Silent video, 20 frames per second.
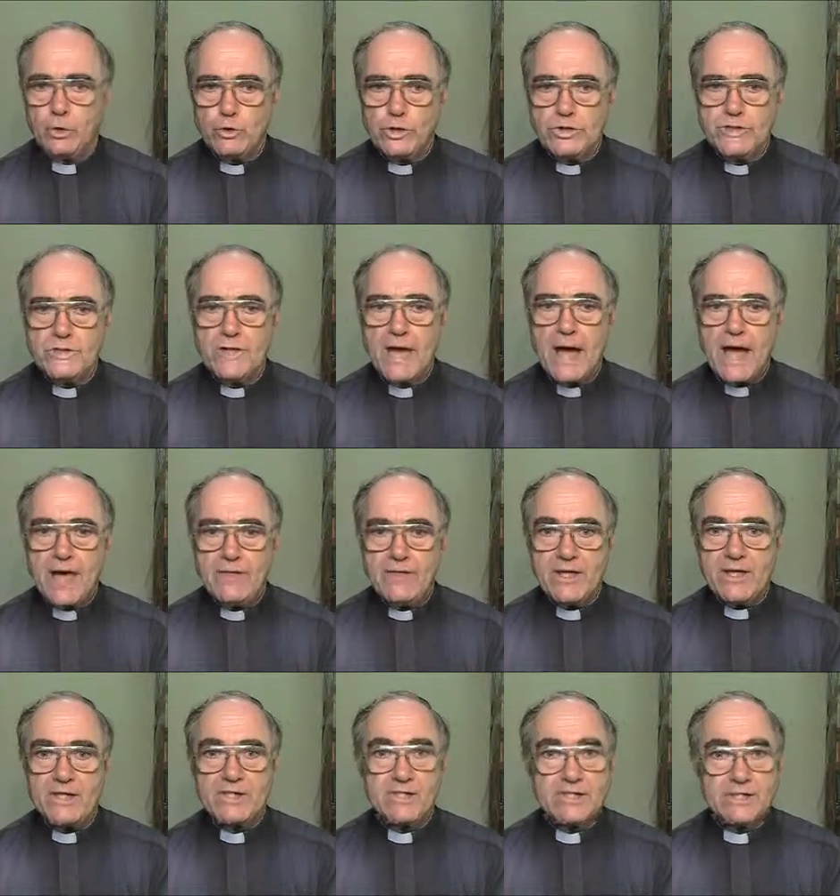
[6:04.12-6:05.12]
to desire
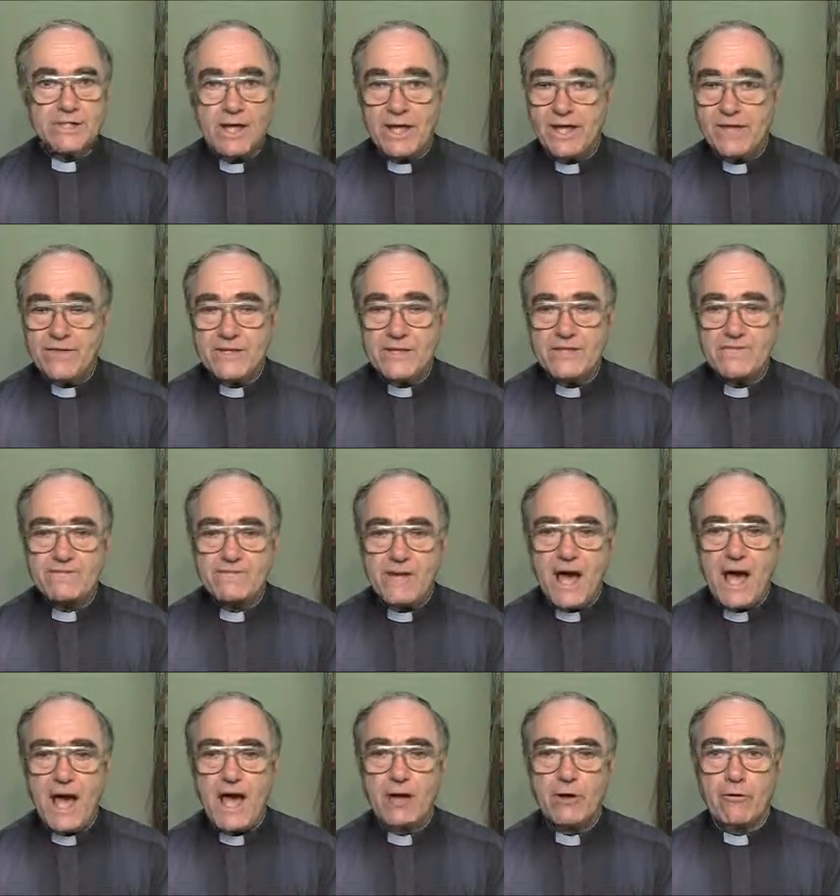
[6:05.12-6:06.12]
this, this
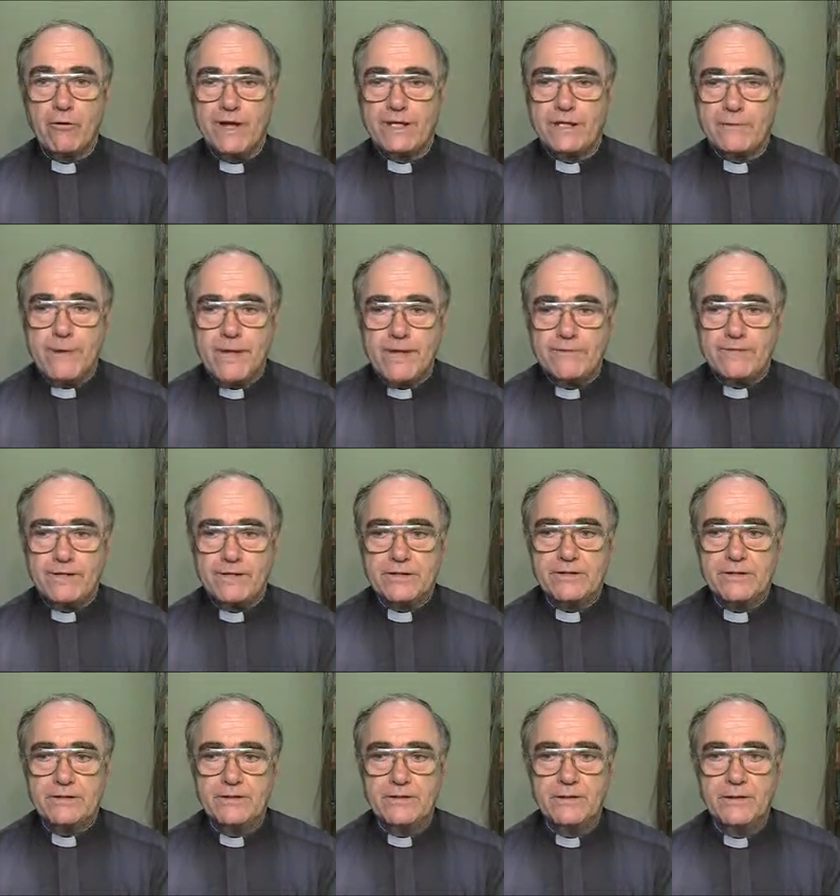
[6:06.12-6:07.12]
far greater benefit,
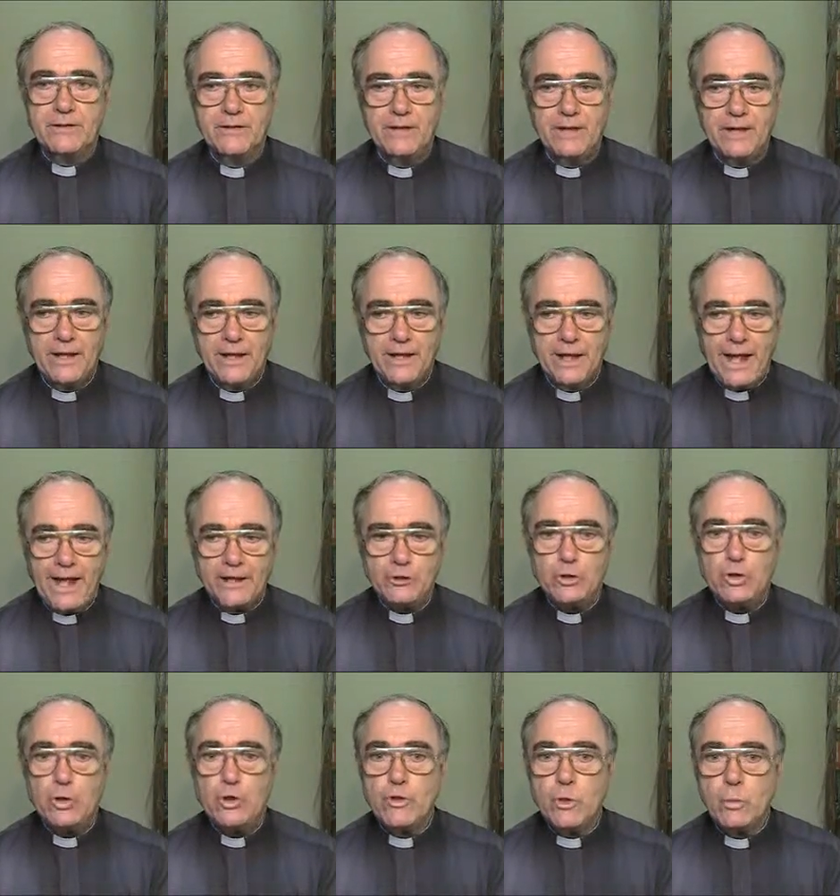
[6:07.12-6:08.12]
and
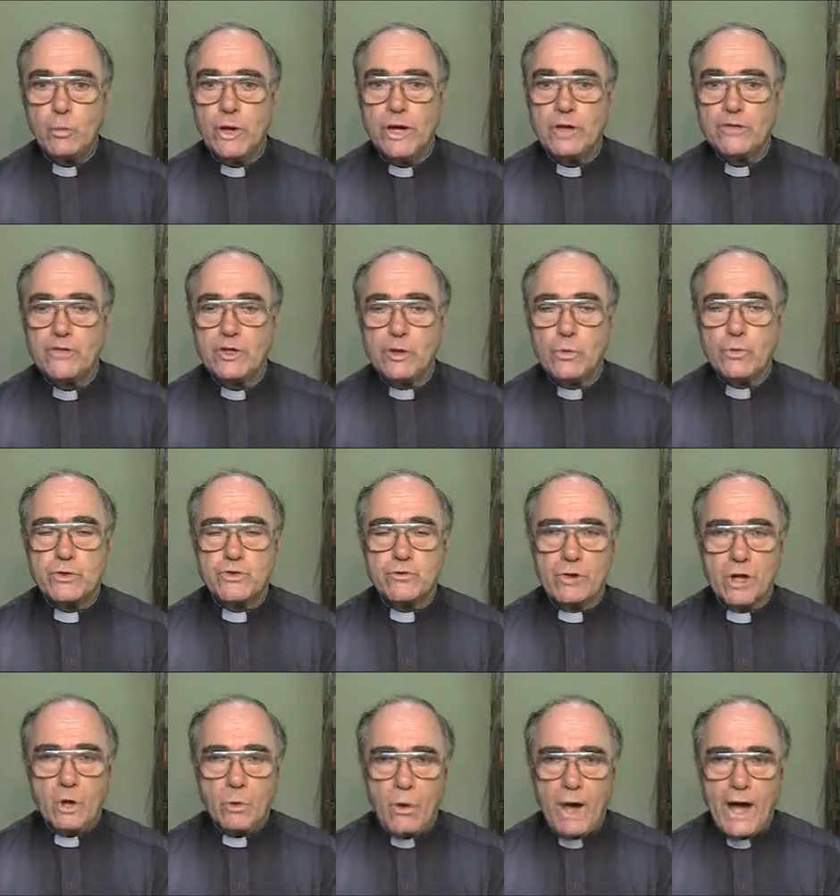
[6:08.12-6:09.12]
to do the work that was
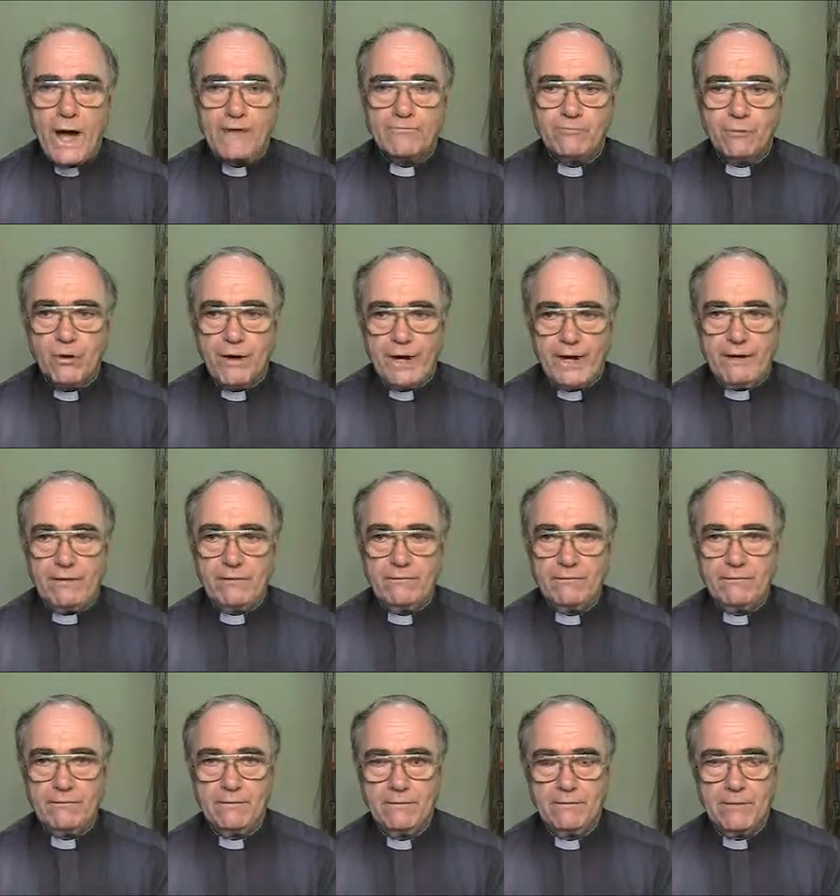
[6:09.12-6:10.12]
required for it.
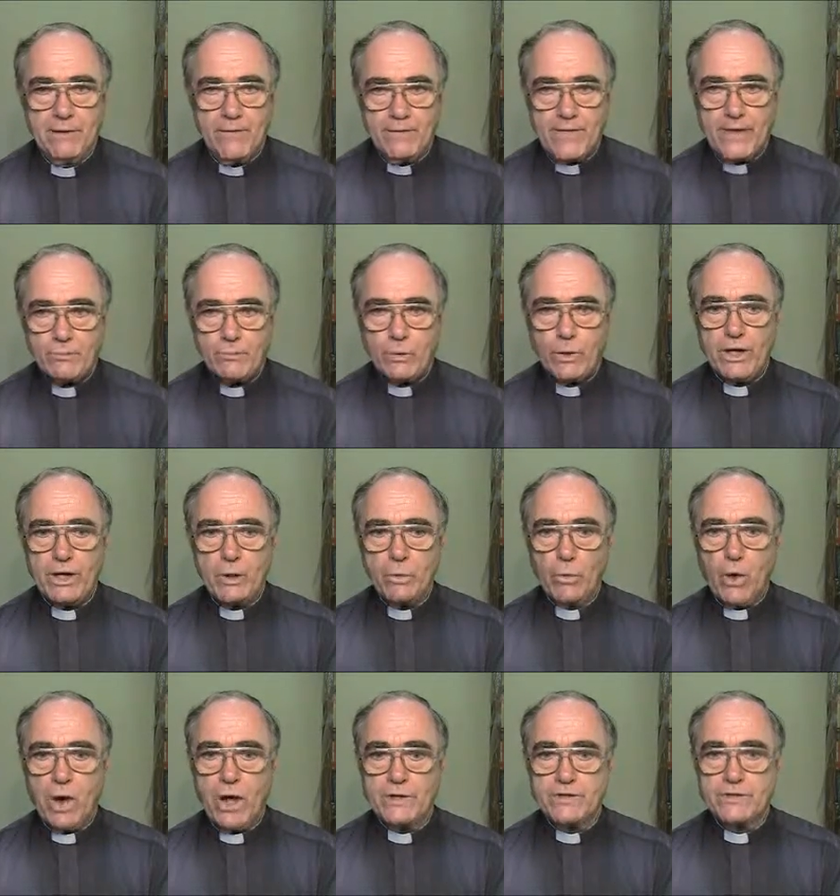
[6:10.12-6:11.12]
That
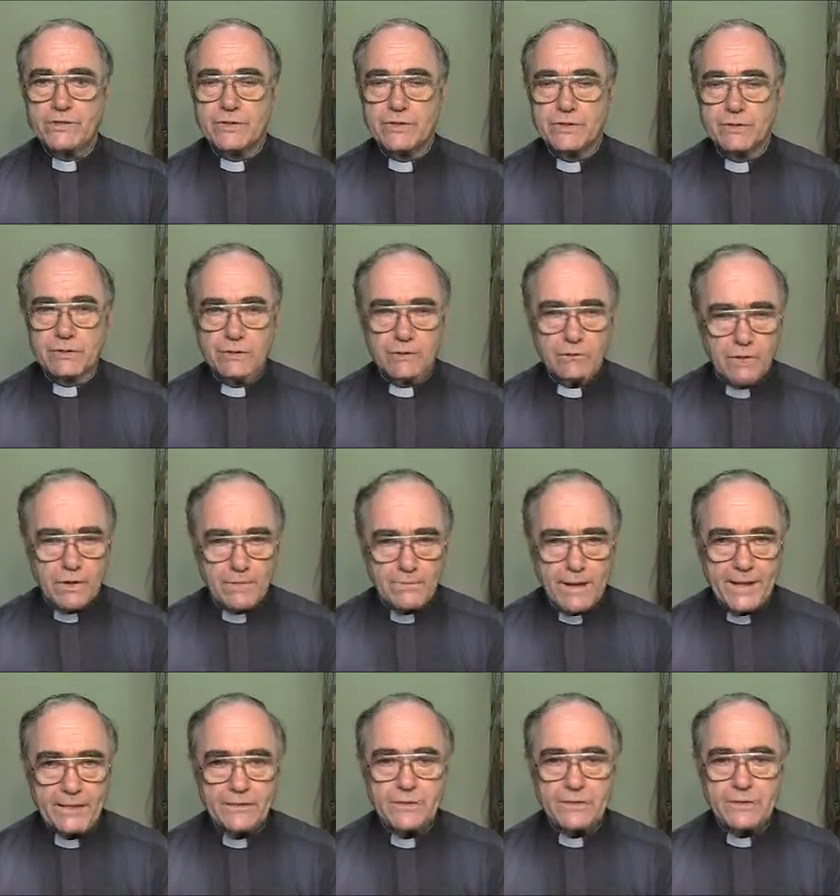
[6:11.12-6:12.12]
work was
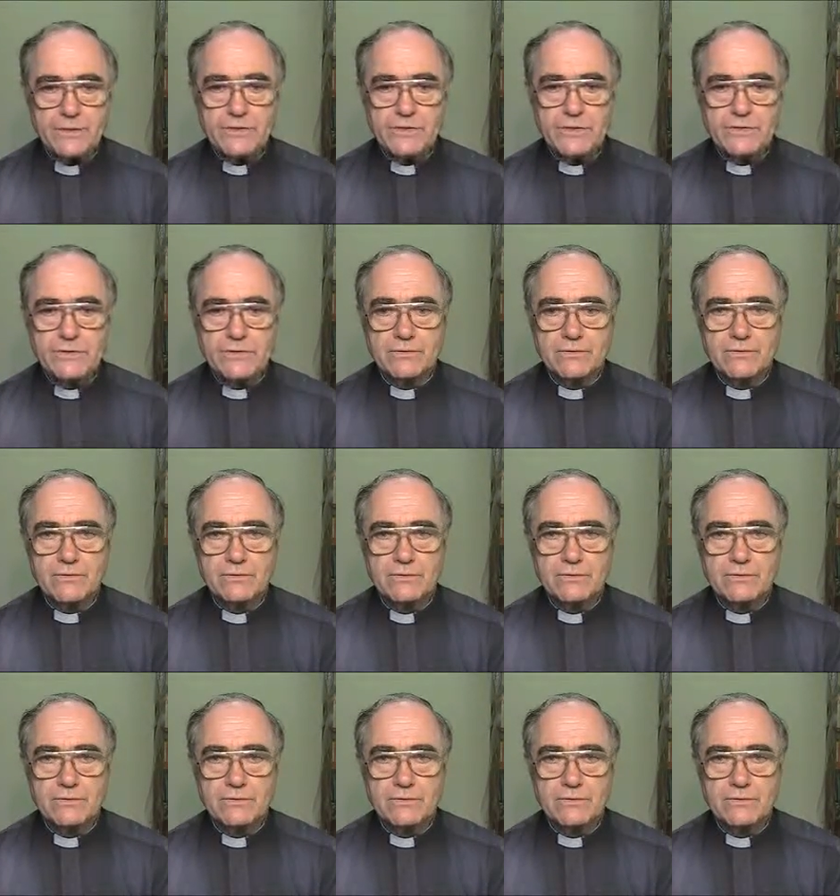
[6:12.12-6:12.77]
repentance.